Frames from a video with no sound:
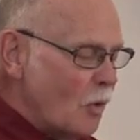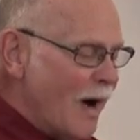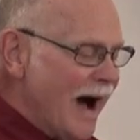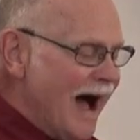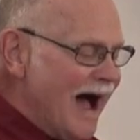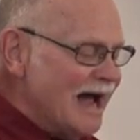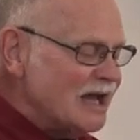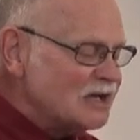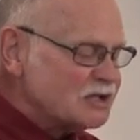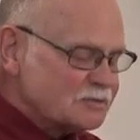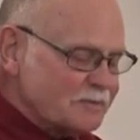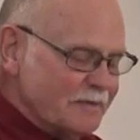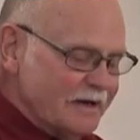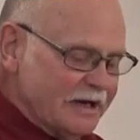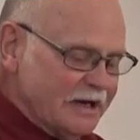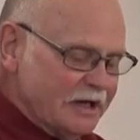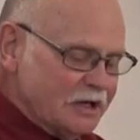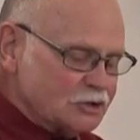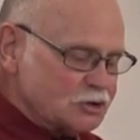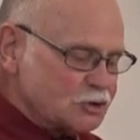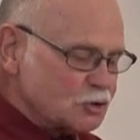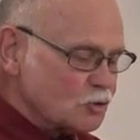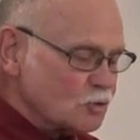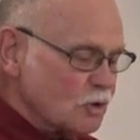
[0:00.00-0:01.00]
wise man
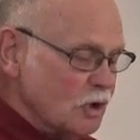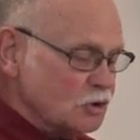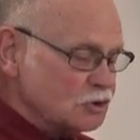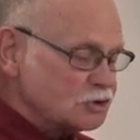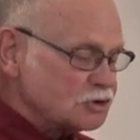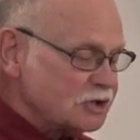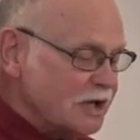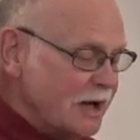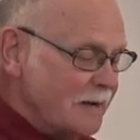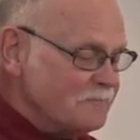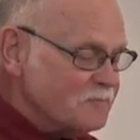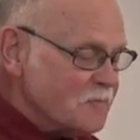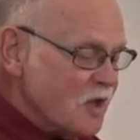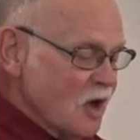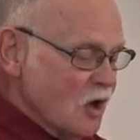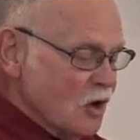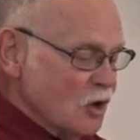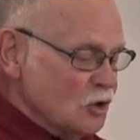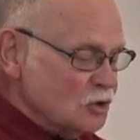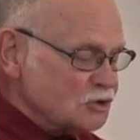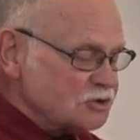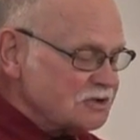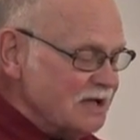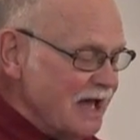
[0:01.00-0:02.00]
in Jerusalem
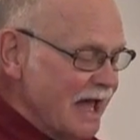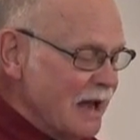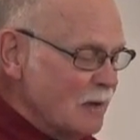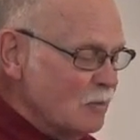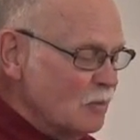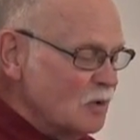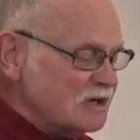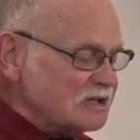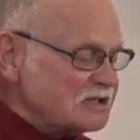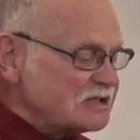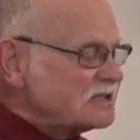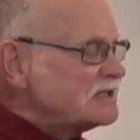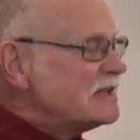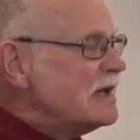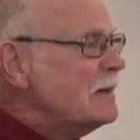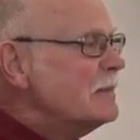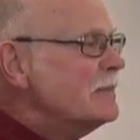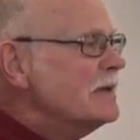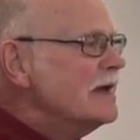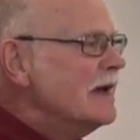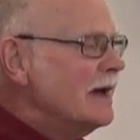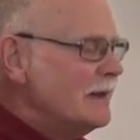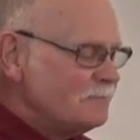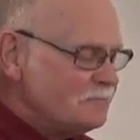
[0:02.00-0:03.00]
whose name was
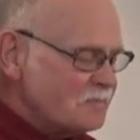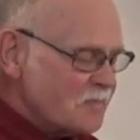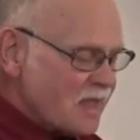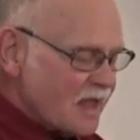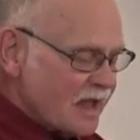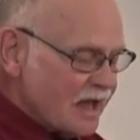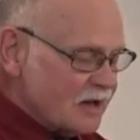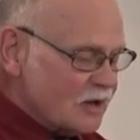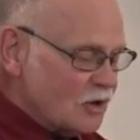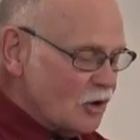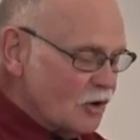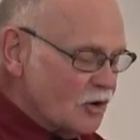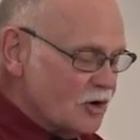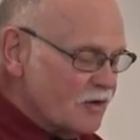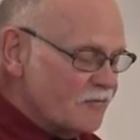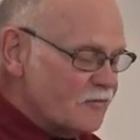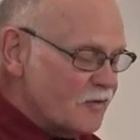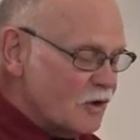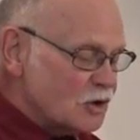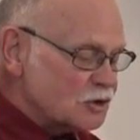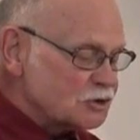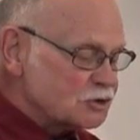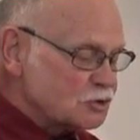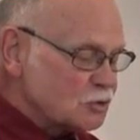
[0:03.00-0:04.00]
Simeon. And go to
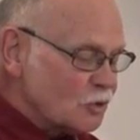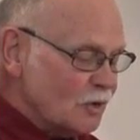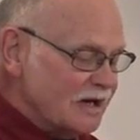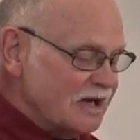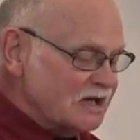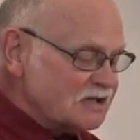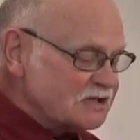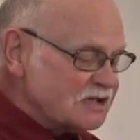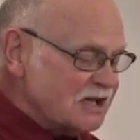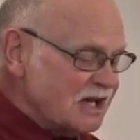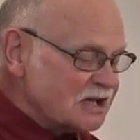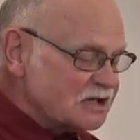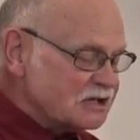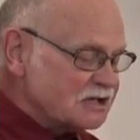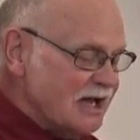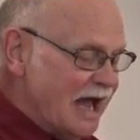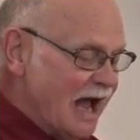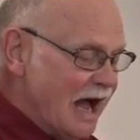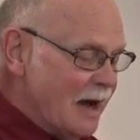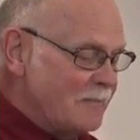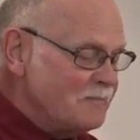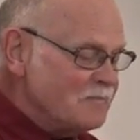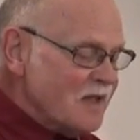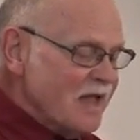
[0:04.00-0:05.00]
verse 26
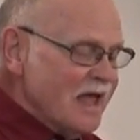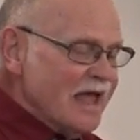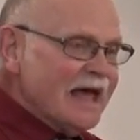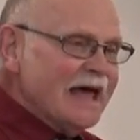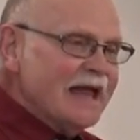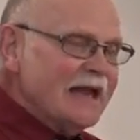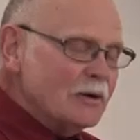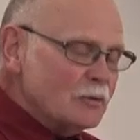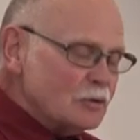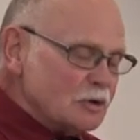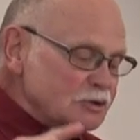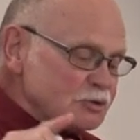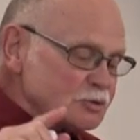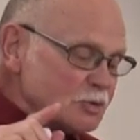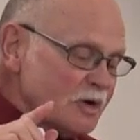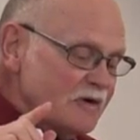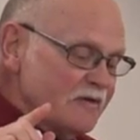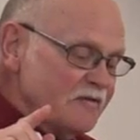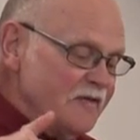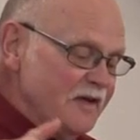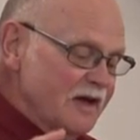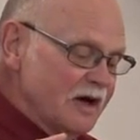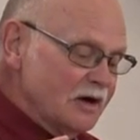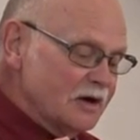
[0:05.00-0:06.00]
now. And it was
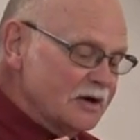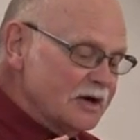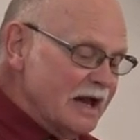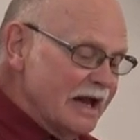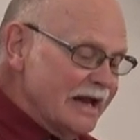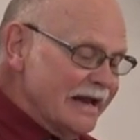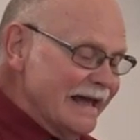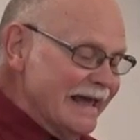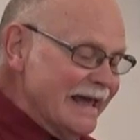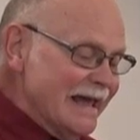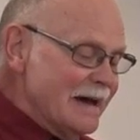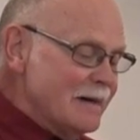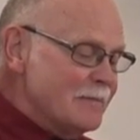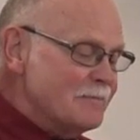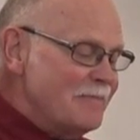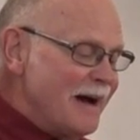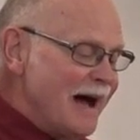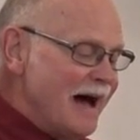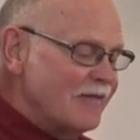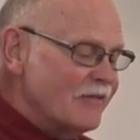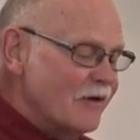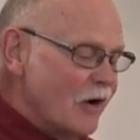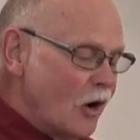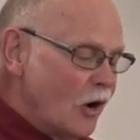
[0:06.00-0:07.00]
revealed unto him
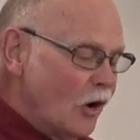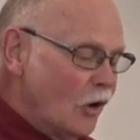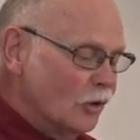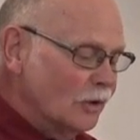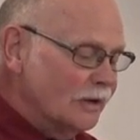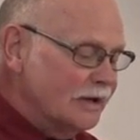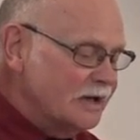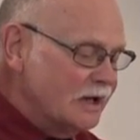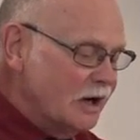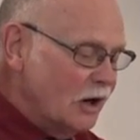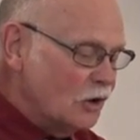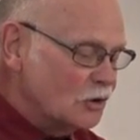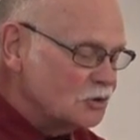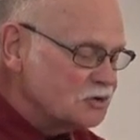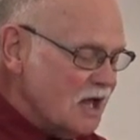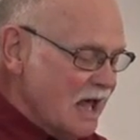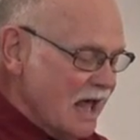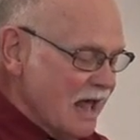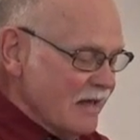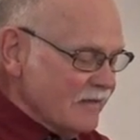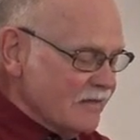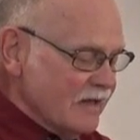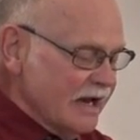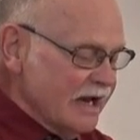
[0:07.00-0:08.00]
by the Holy
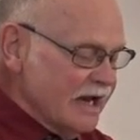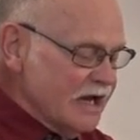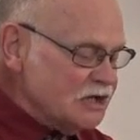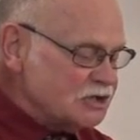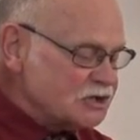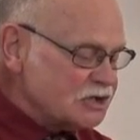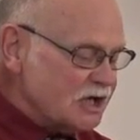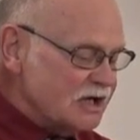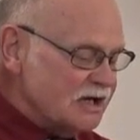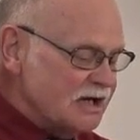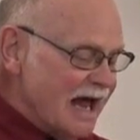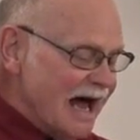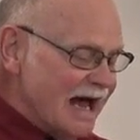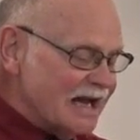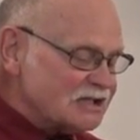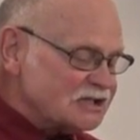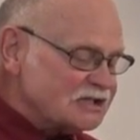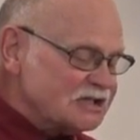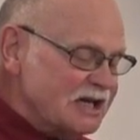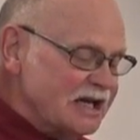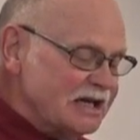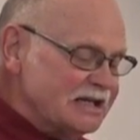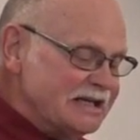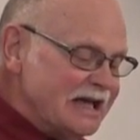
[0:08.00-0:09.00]
Ghost that he should not
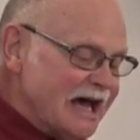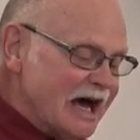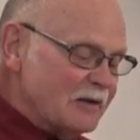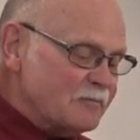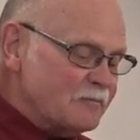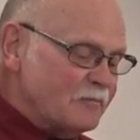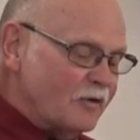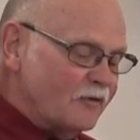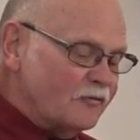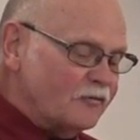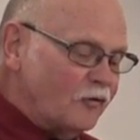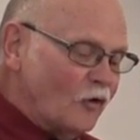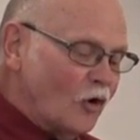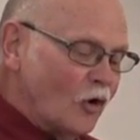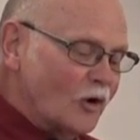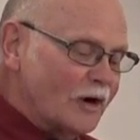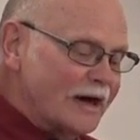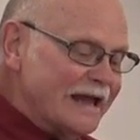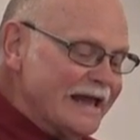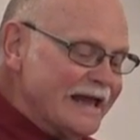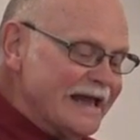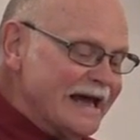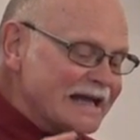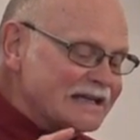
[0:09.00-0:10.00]
see death
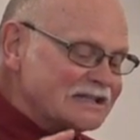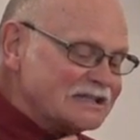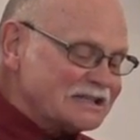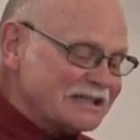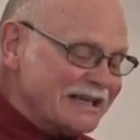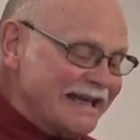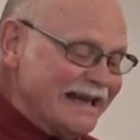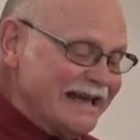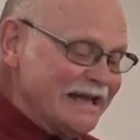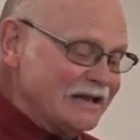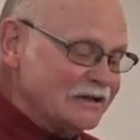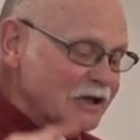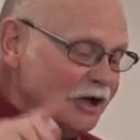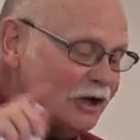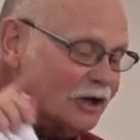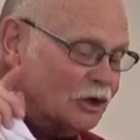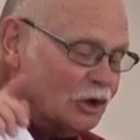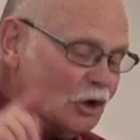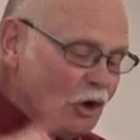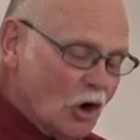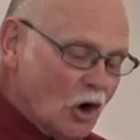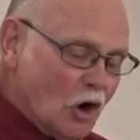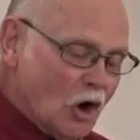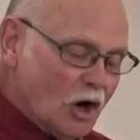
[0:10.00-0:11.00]
before he had seen the
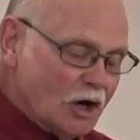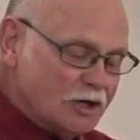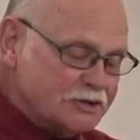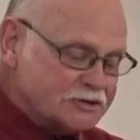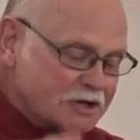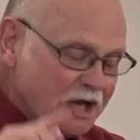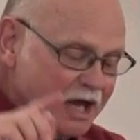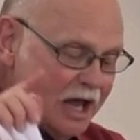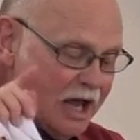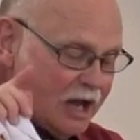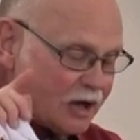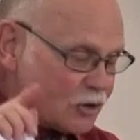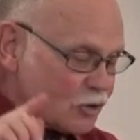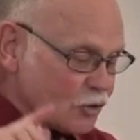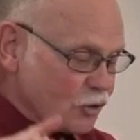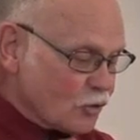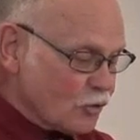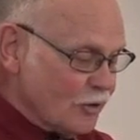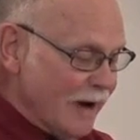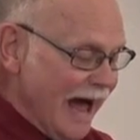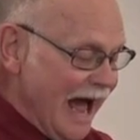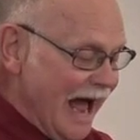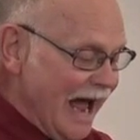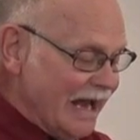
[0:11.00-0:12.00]
Lord's
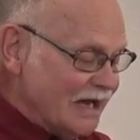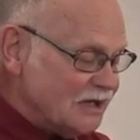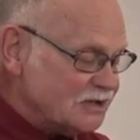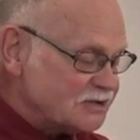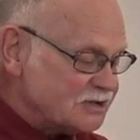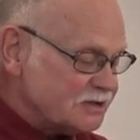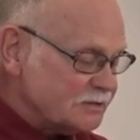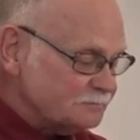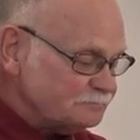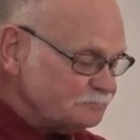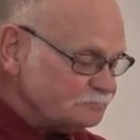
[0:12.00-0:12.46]
Christ